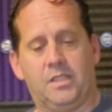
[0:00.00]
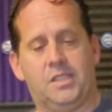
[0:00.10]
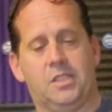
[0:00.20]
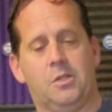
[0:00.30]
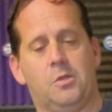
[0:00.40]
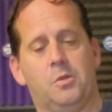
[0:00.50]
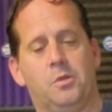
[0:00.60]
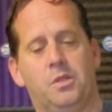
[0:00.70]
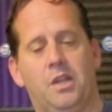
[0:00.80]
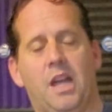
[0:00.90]

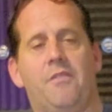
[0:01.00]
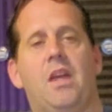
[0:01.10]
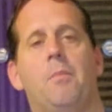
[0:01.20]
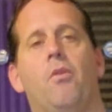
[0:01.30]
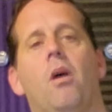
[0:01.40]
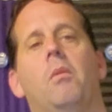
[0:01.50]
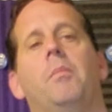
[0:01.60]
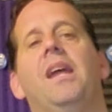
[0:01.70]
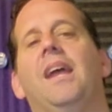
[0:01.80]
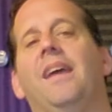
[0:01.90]
So you have that
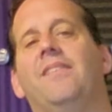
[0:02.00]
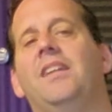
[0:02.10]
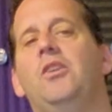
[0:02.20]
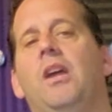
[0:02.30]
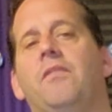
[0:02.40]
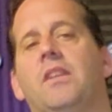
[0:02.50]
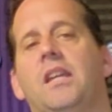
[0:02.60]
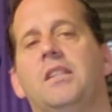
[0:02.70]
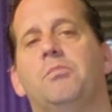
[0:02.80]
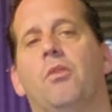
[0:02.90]
problem, and then you have the
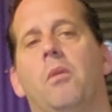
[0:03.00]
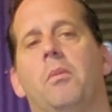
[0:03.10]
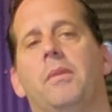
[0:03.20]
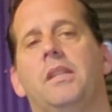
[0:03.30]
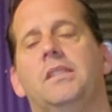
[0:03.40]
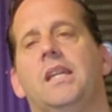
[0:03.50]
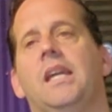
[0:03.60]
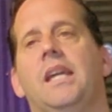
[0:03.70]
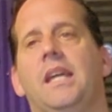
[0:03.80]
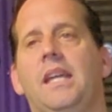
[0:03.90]
next problem is
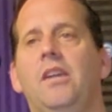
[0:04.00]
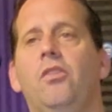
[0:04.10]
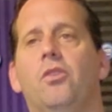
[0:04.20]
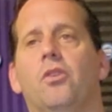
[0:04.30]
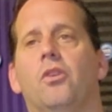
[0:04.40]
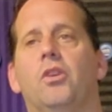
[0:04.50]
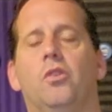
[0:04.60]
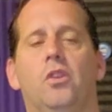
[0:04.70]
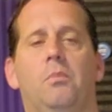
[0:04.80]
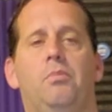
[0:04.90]
either
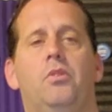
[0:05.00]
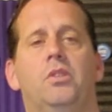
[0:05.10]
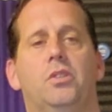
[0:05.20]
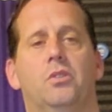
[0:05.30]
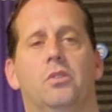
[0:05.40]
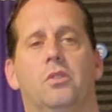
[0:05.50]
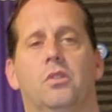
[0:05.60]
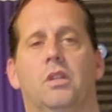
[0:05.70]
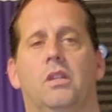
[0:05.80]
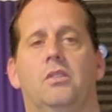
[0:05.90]
you're going to put
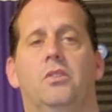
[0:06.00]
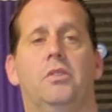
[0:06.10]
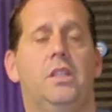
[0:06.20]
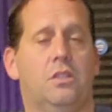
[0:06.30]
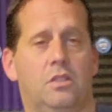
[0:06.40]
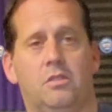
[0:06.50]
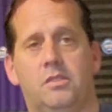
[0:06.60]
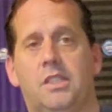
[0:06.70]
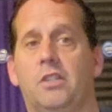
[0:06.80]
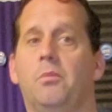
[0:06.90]
your dirty
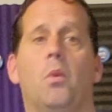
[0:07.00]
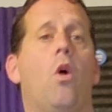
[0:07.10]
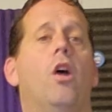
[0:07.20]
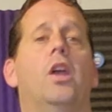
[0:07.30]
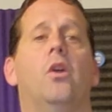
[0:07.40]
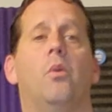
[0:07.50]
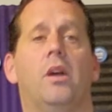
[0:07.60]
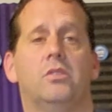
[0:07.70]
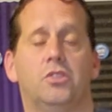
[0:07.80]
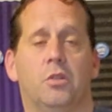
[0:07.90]
clothes that you've been walking
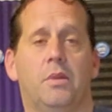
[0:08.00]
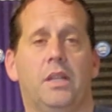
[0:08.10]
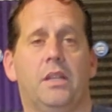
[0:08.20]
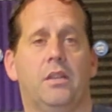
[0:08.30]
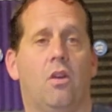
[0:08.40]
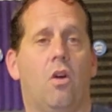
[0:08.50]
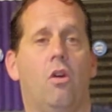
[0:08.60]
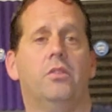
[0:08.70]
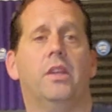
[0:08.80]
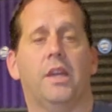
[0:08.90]
around Germany in
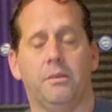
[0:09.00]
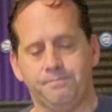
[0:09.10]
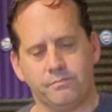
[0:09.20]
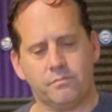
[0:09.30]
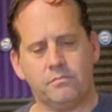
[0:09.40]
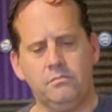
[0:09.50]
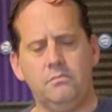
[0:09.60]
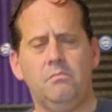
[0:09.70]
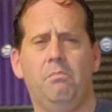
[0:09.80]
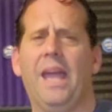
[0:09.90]
all day
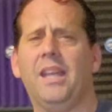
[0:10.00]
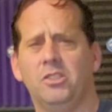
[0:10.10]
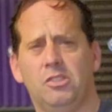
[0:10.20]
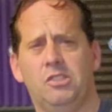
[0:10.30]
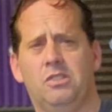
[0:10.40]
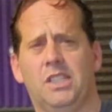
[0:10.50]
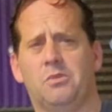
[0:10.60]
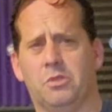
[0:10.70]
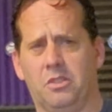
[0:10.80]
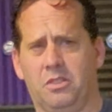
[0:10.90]
back in your
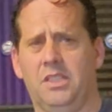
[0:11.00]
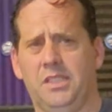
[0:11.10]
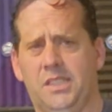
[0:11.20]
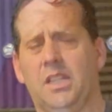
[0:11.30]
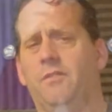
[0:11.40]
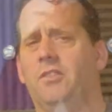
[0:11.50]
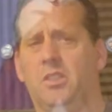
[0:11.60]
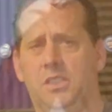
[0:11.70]
suitcase with your clean stuff, and your